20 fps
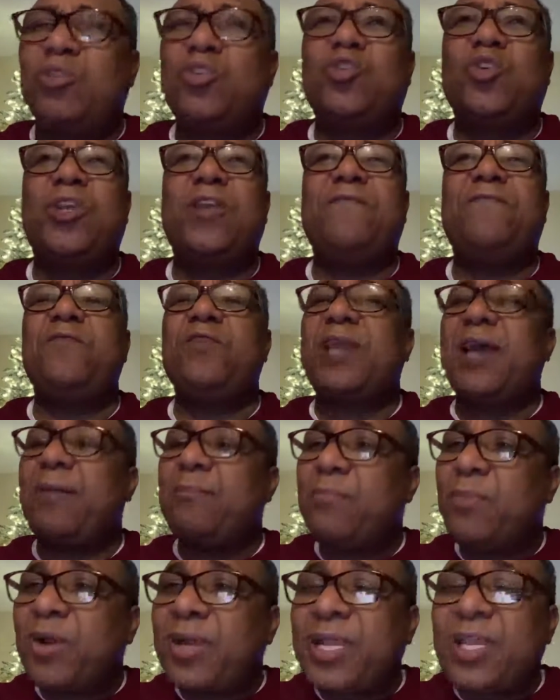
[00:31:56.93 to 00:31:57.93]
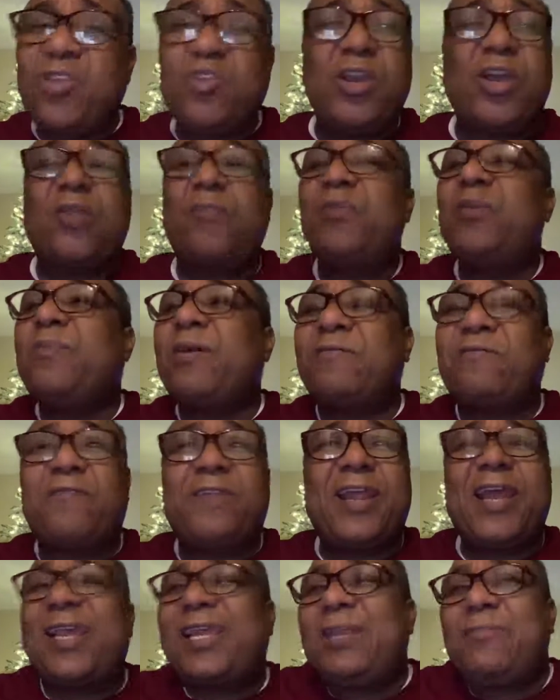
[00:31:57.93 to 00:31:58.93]
So if you got money, you got to be my
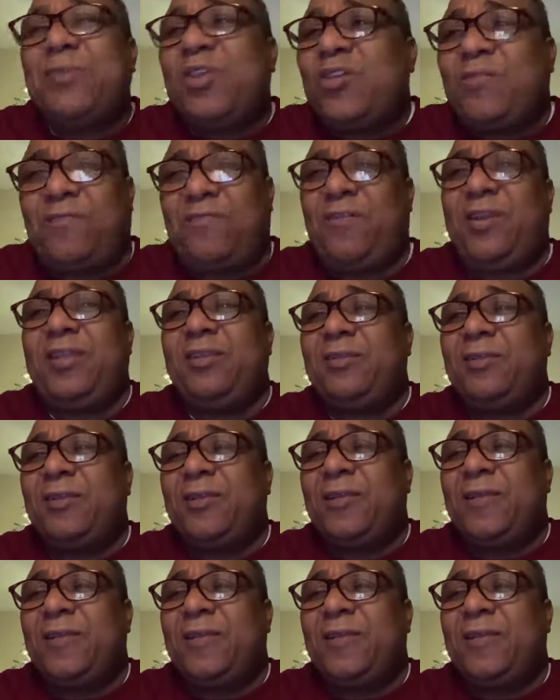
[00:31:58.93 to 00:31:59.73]
friend. I can't be your friend.